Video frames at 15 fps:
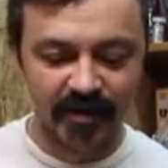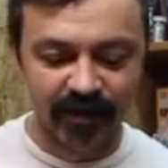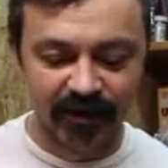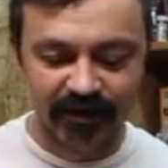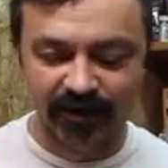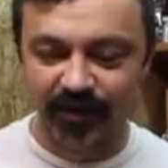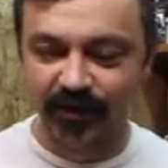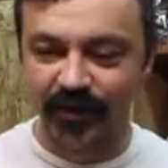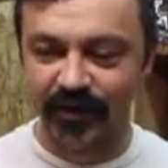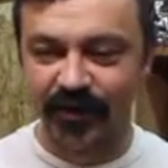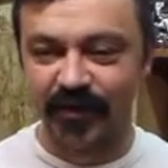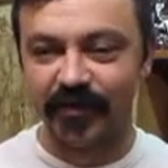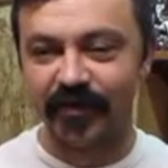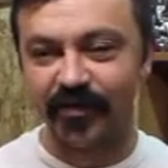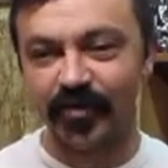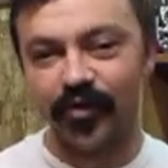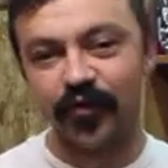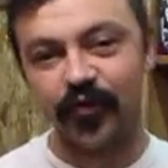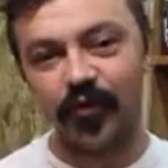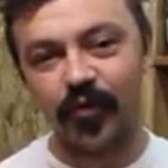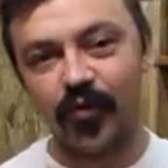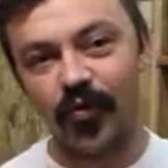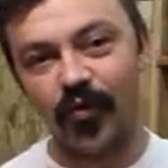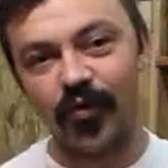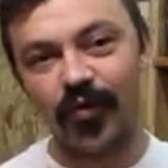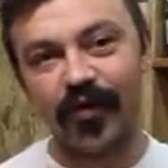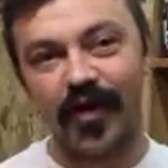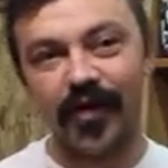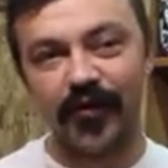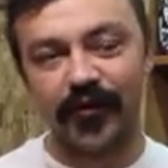It's always nice to go for more.
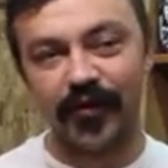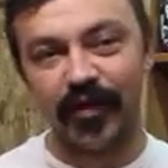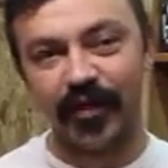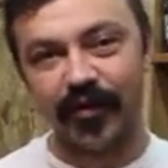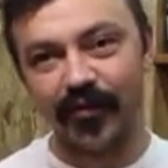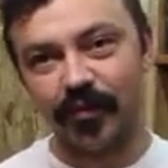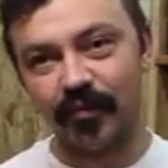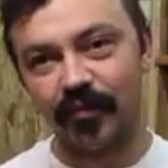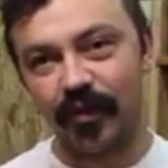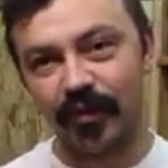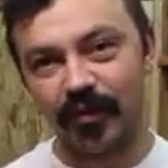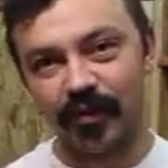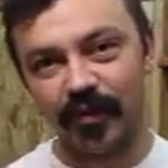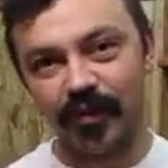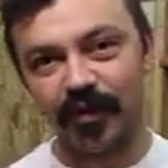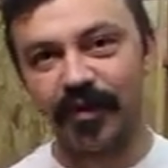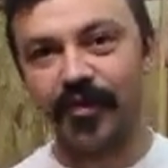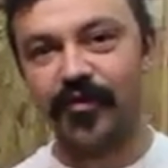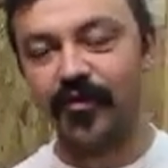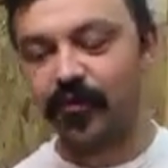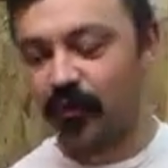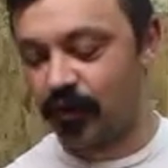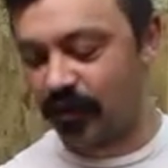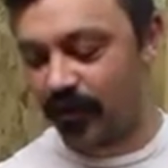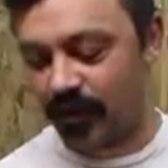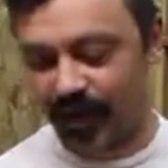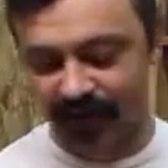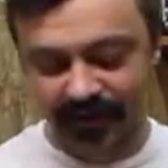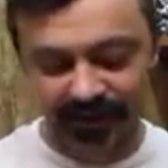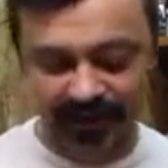I feel like at the beginning you have more
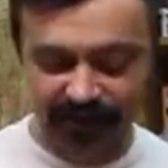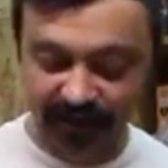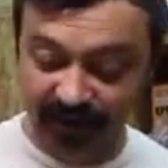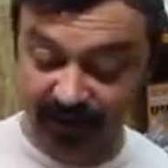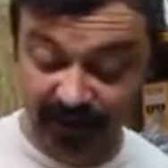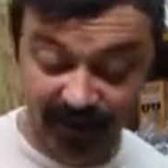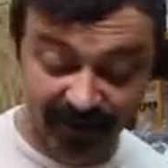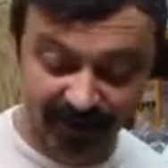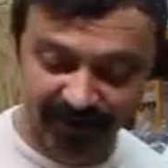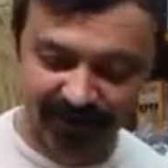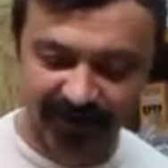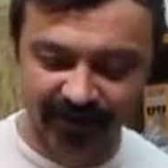capacity, and at the end